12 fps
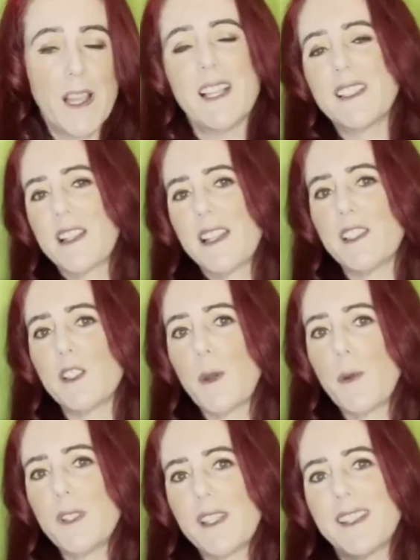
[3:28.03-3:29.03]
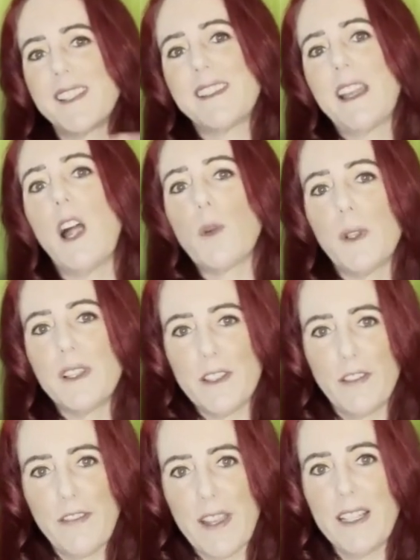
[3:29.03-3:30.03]
So this is why we said start with
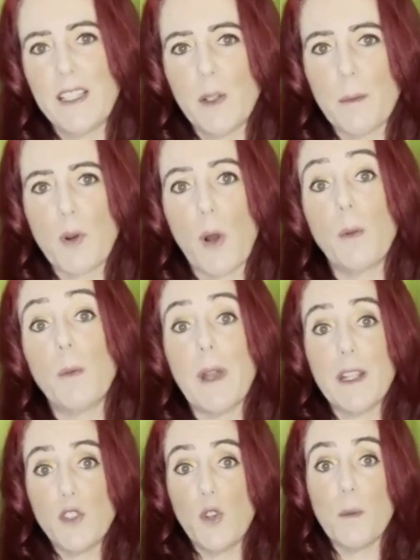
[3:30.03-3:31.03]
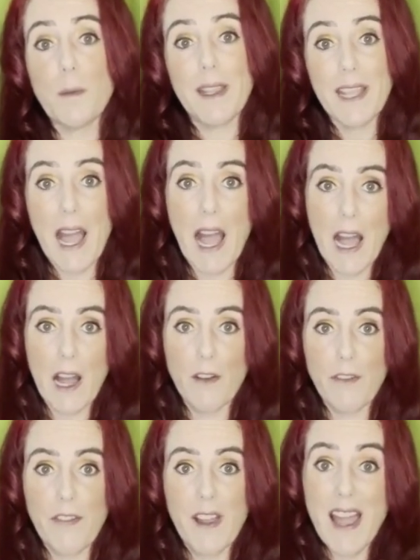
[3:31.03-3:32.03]
defining the problem, and you might
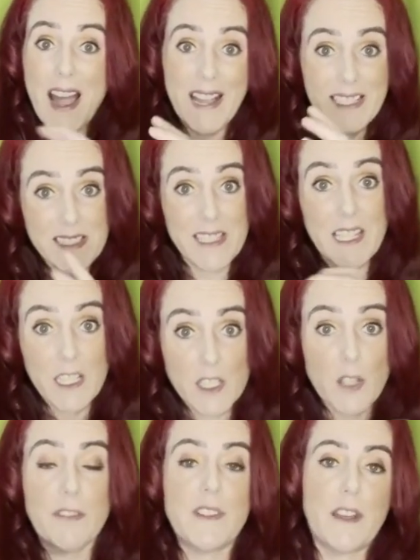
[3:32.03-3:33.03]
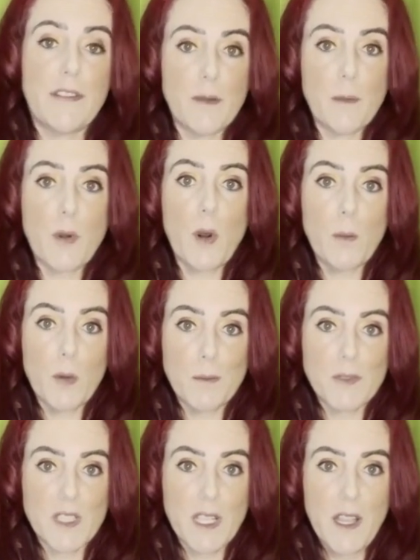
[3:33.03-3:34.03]
have a series of different problems.